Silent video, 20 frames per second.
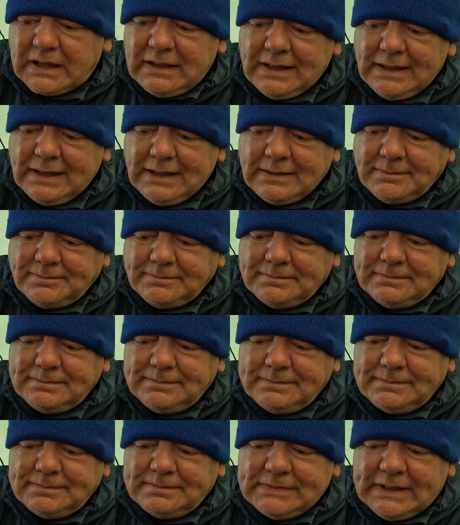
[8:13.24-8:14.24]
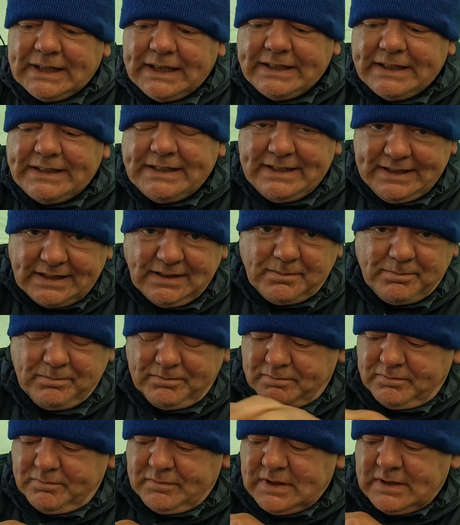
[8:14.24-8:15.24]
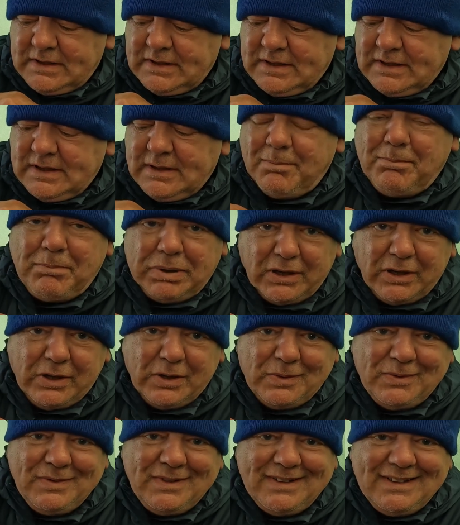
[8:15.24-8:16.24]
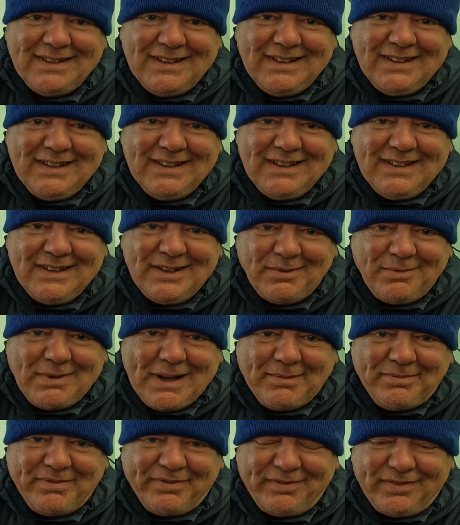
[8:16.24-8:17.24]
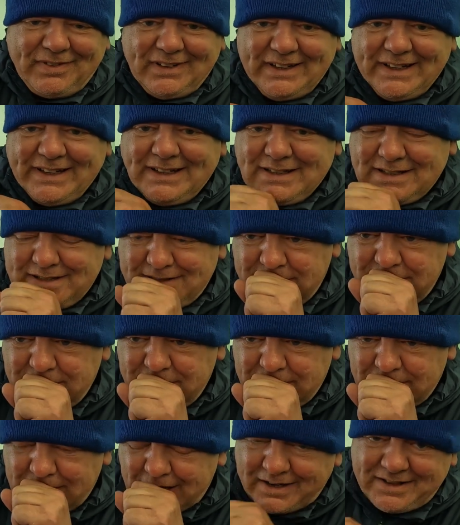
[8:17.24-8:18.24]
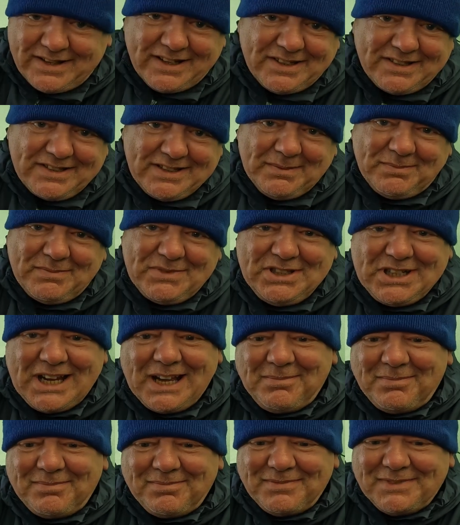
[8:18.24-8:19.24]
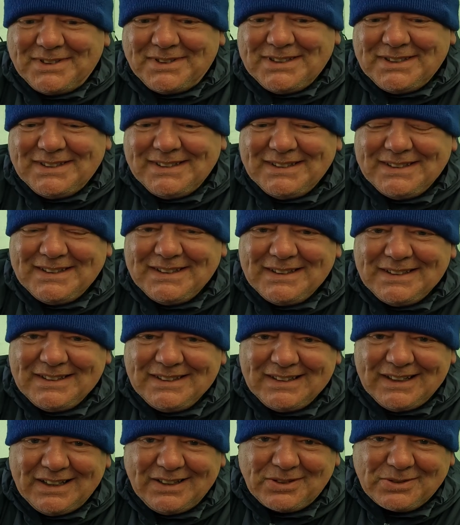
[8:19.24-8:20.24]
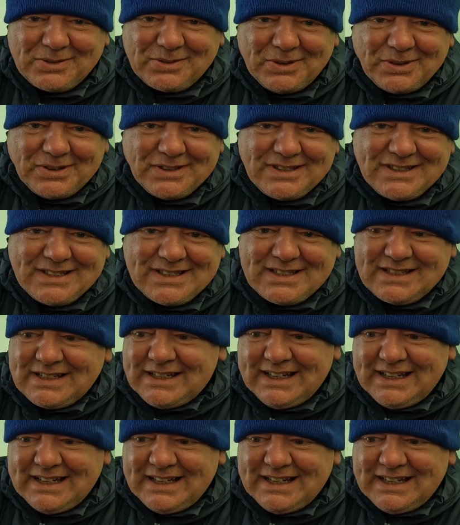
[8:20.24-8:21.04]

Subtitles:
I had an ink blue Rab fleece and the zip jammed, and I couldn't